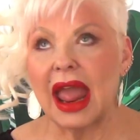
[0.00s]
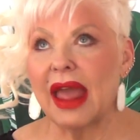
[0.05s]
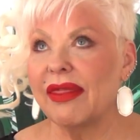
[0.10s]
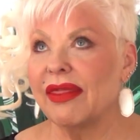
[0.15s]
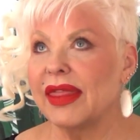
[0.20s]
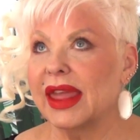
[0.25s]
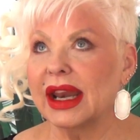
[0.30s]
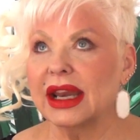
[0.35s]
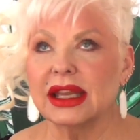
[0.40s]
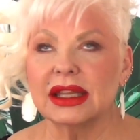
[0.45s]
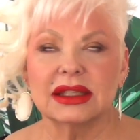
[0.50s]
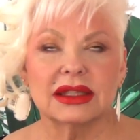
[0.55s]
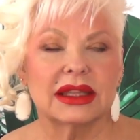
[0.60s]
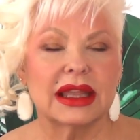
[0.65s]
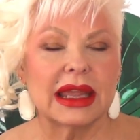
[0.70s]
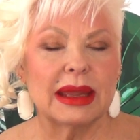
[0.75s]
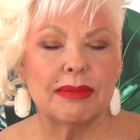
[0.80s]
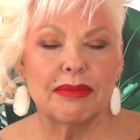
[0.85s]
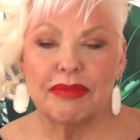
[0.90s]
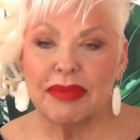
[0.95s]
and that is
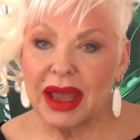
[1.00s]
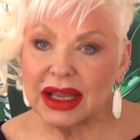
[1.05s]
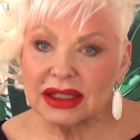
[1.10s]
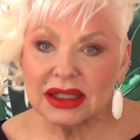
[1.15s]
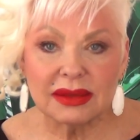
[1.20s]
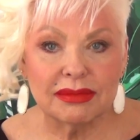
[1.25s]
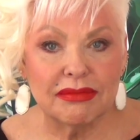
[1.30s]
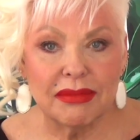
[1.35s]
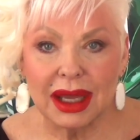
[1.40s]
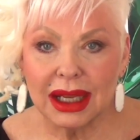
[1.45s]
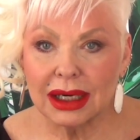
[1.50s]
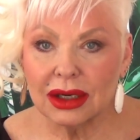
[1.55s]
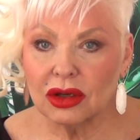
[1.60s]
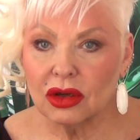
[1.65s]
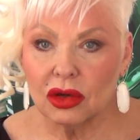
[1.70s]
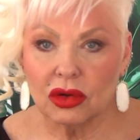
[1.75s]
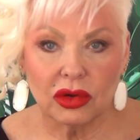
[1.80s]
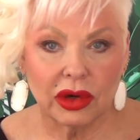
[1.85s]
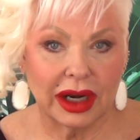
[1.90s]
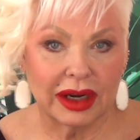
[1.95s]
the best
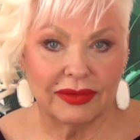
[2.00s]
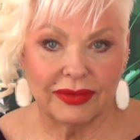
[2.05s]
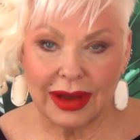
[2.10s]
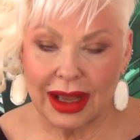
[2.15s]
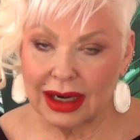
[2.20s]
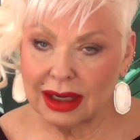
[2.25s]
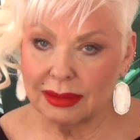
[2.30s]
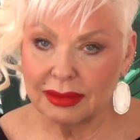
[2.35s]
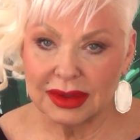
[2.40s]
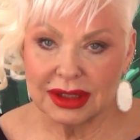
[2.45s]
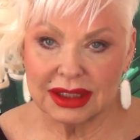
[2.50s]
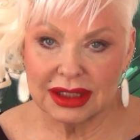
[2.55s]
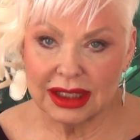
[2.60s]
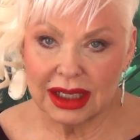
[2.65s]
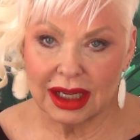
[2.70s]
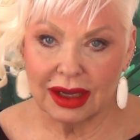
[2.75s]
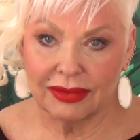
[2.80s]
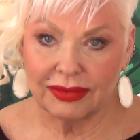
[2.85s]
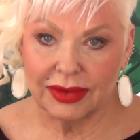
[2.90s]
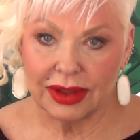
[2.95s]
medical grade vitamin
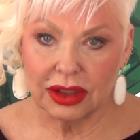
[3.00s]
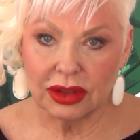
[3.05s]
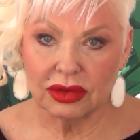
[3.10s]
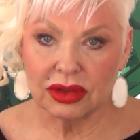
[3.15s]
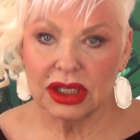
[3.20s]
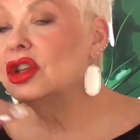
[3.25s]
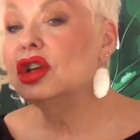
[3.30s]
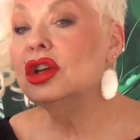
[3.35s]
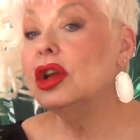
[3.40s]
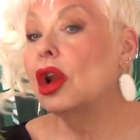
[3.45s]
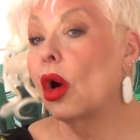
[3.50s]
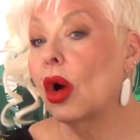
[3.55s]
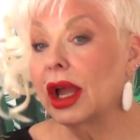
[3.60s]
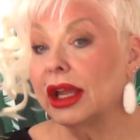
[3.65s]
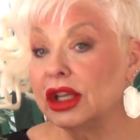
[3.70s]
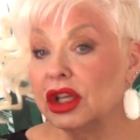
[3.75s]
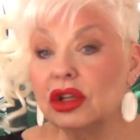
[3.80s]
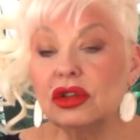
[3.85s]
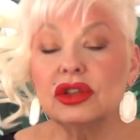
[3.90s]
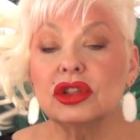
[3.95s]
C I've used. You know, I
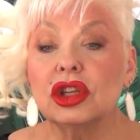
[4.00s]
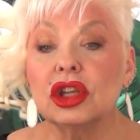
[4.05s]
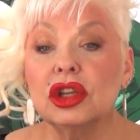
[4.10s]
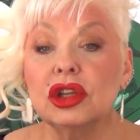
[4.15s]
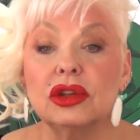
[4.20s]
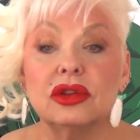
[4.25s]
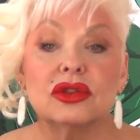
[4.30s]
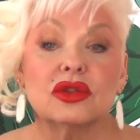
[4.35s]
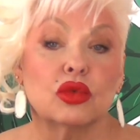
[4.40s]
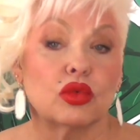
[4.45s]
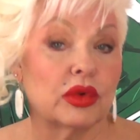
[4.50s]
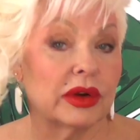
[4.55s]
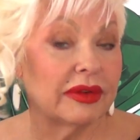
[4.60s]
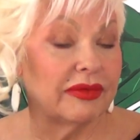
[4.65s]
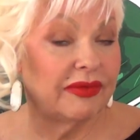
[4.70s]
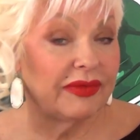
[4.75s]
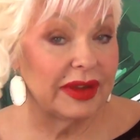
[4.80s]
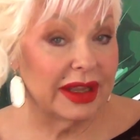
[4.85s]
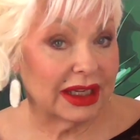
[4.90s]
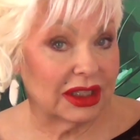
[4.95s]
used to use
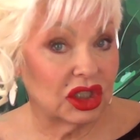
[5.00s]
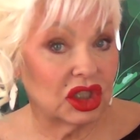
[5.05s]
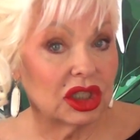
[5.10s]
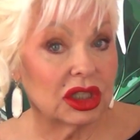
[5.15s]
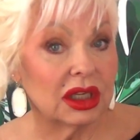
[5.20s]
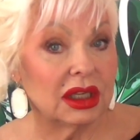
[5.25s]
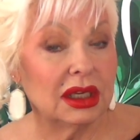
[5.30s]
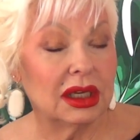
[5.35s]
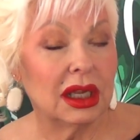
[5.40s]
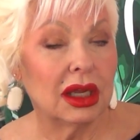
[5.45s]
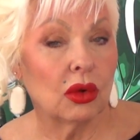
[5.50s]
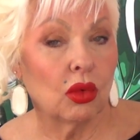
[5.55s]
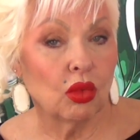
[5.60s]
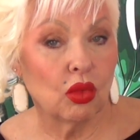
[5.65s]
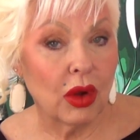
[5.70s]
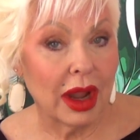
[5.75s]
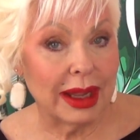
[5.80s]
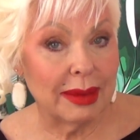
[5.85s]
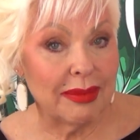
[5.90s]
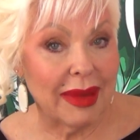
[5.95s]
Revision
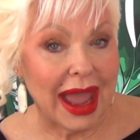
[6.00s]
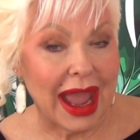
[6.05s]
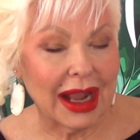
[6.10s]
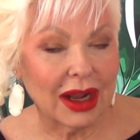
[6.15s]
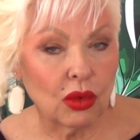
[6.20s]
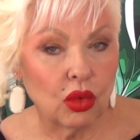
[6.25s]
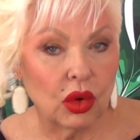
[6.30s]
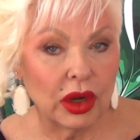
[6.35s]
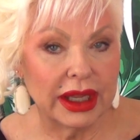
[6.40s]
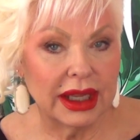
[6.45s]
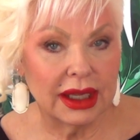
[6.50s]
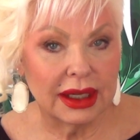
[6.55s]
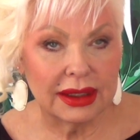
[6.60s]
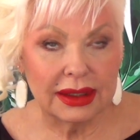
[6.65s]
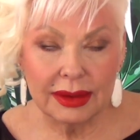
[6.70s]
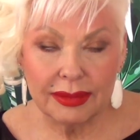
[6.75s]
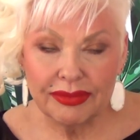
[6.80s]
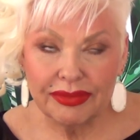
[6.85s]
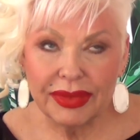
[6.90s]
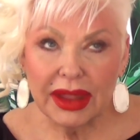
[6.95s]
way back
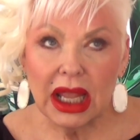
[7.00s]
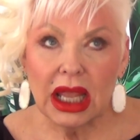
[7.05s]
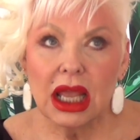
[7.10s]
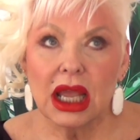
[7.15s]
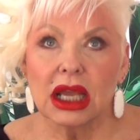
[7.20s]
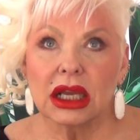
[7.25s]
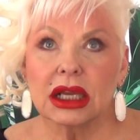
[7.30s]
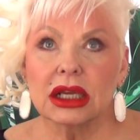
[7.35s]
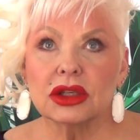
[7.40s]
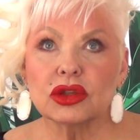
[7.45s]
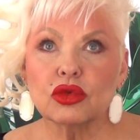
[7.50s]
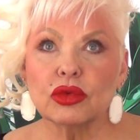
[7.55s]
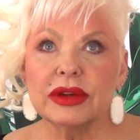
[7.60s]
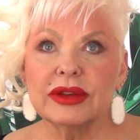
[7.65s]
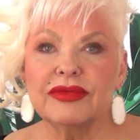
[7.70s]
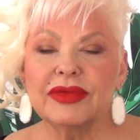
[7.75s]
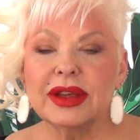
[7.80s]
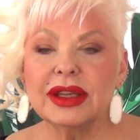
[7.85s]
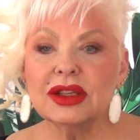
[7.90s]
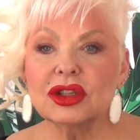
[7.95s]
when because
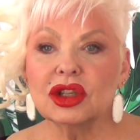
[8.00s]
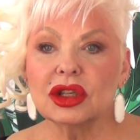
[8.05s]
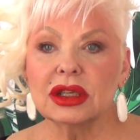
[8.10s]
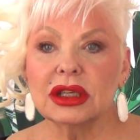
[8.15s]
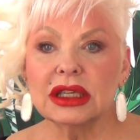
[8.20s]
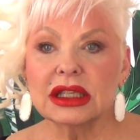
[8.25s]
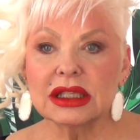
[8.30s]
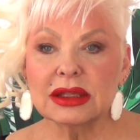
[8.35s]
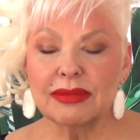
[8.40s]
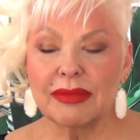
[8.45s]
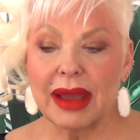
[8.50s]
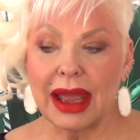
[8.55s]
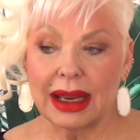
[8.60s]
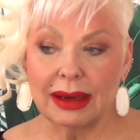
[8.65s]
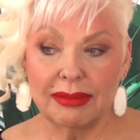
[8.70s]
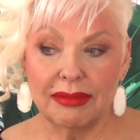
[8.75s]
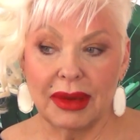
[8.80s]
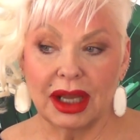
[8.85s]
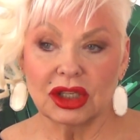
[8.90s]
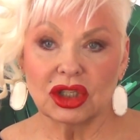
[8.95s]
Revision is
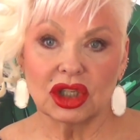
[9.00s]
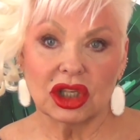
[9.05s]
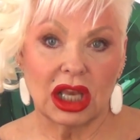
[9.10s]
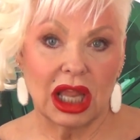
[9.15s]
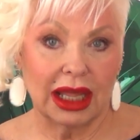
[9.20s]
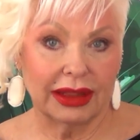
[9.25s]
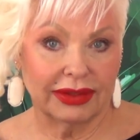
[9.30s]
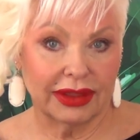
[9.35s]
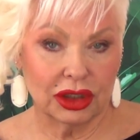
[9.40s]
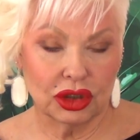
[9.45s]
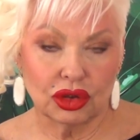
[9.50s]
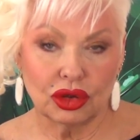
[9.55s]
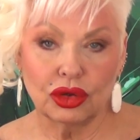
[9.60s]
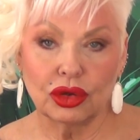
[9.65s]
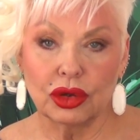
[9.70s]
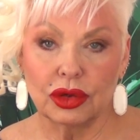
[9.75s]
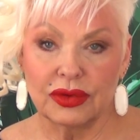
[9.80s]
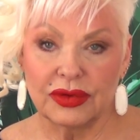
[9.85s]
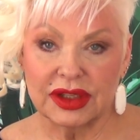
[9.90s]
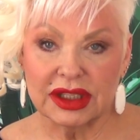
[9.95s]
made much like the
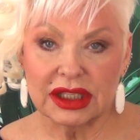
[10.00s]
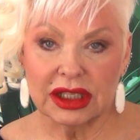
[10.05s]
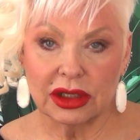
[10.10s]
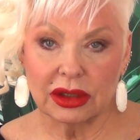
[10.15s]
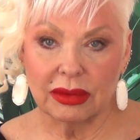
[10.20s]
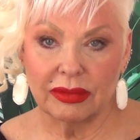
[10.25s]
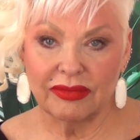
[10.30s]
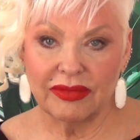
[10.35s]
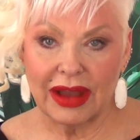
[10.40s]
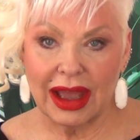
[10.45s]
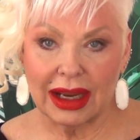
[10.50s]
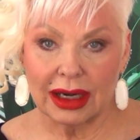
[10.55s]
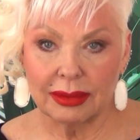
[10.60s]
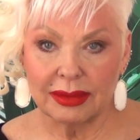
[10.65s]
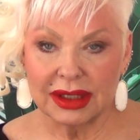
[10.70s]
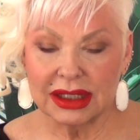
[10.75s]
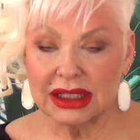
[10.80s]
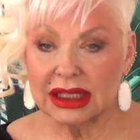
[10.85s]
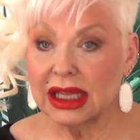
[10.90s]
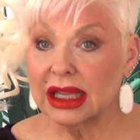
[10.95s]
Truth Serum
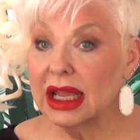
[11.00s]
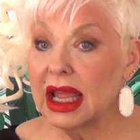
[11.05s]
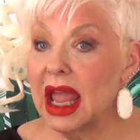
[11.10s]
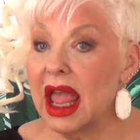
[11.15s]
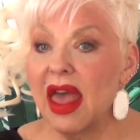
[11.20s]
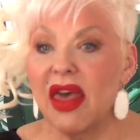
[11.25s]
Vitamin C.